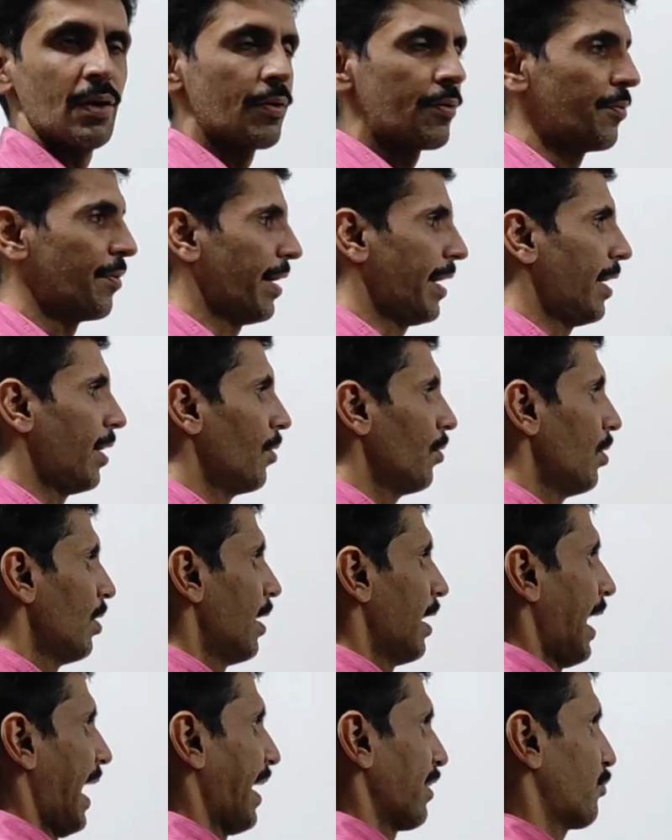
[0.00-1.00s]

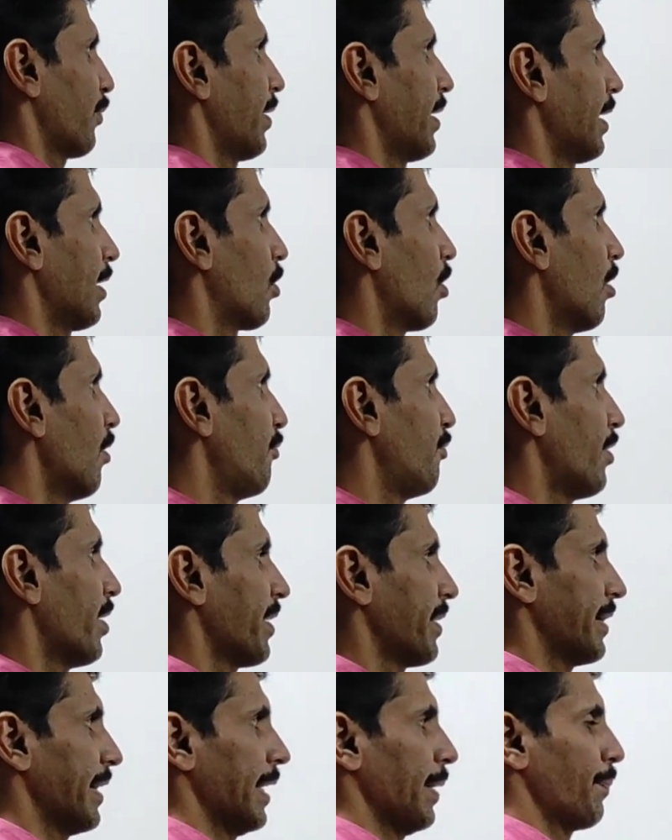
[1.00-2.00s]
Now, as we go
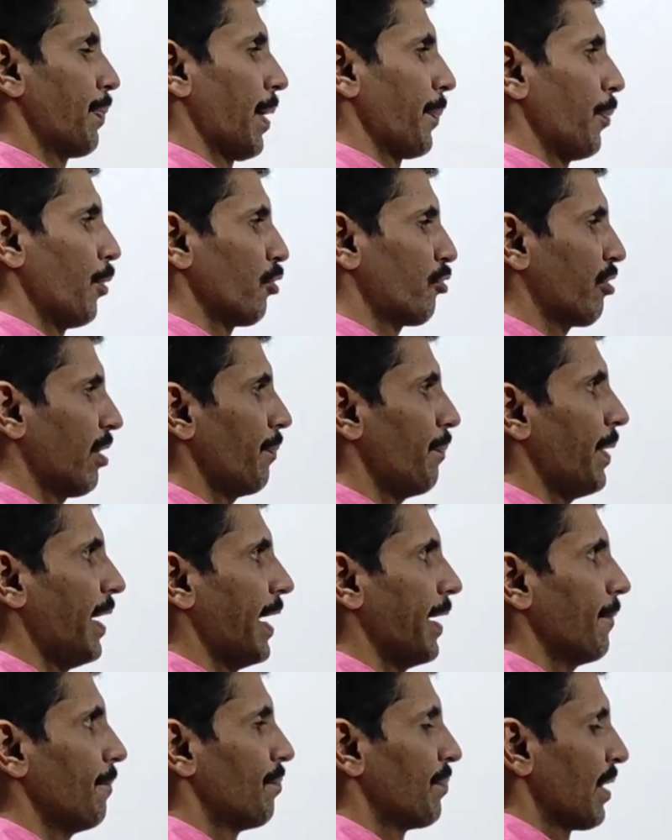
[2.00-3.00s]
for the proportion
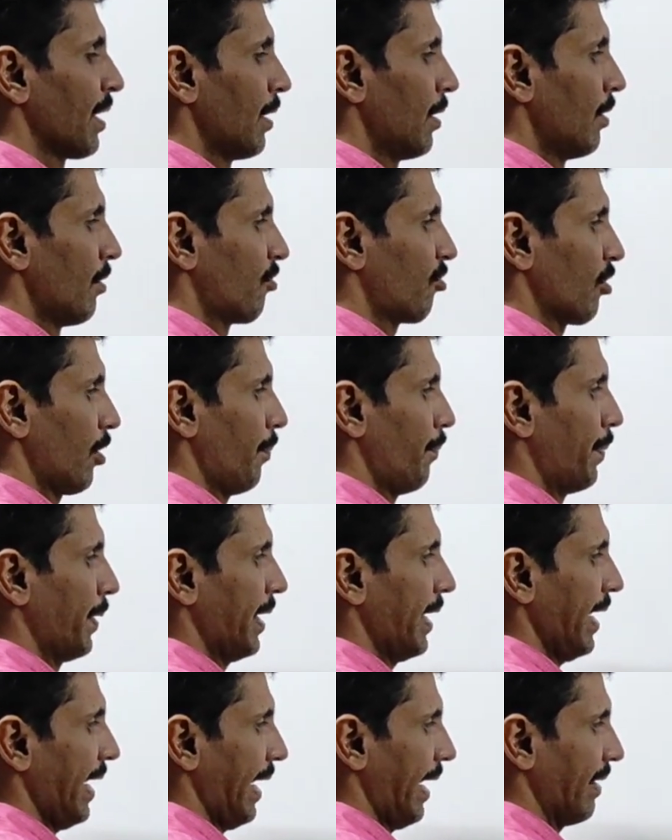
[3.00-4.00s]
part, so
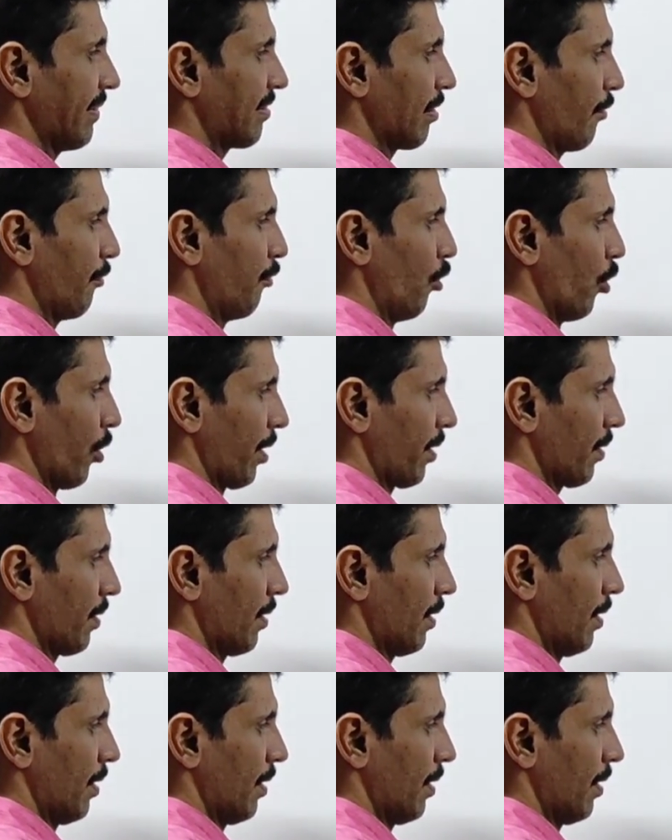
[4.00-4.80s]
BaSO4,